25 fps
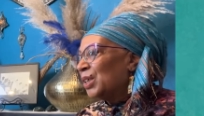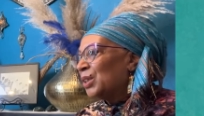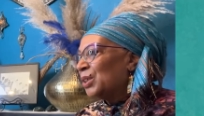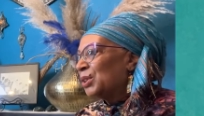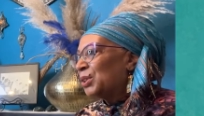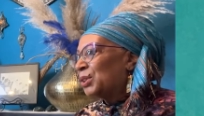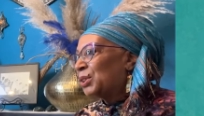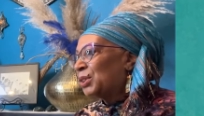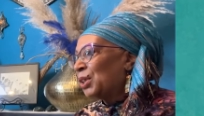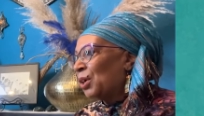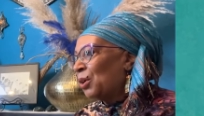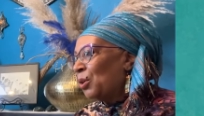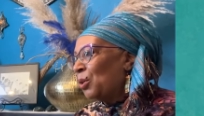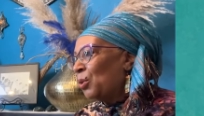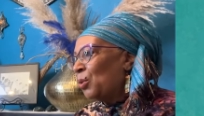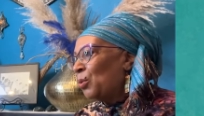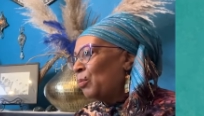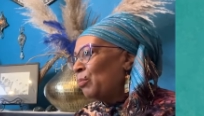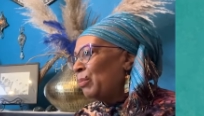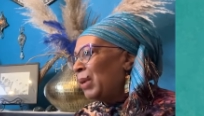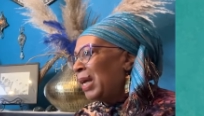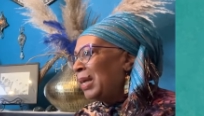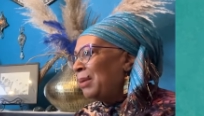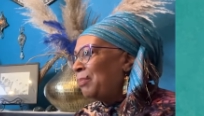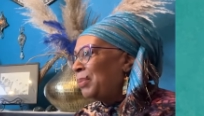So
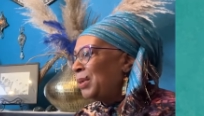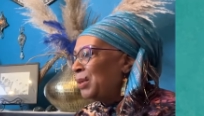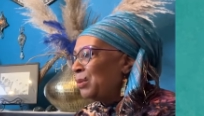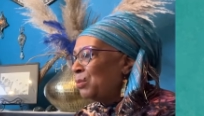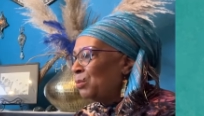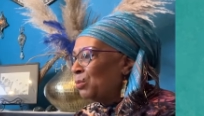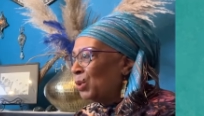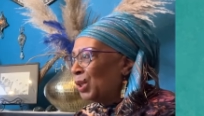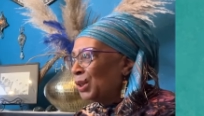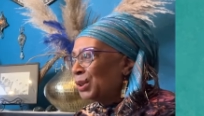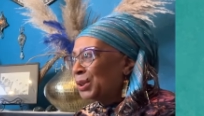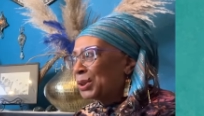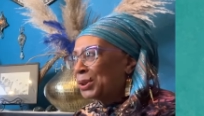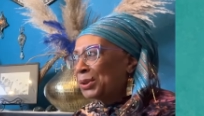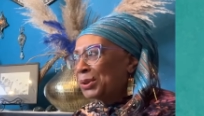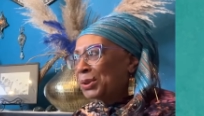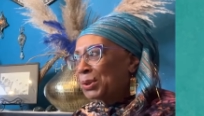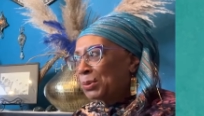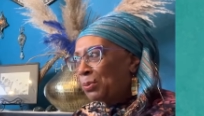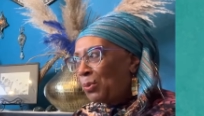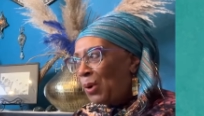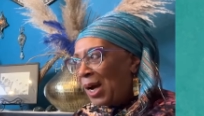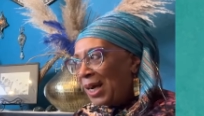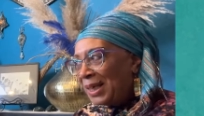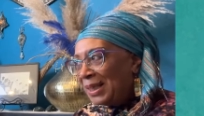maybe once or
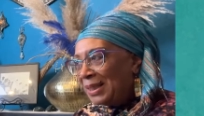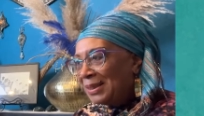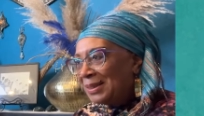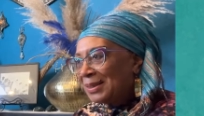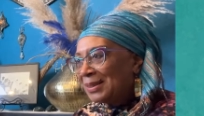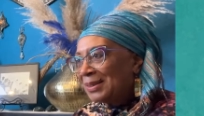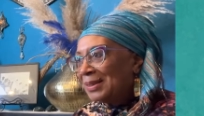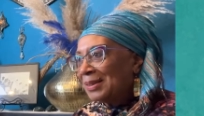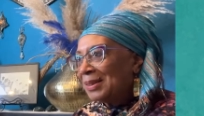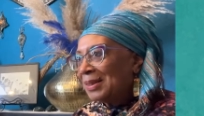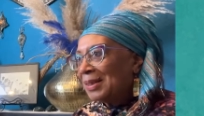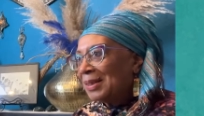twice